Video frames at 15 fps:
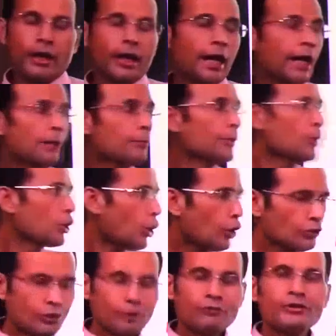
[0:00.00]
And
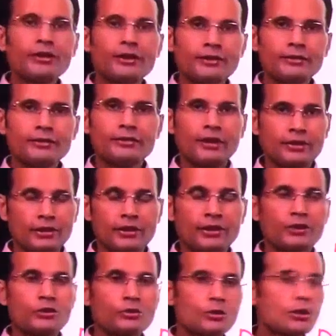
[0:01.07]
because of this, that the
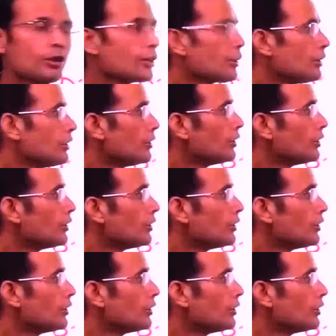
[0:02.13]
controller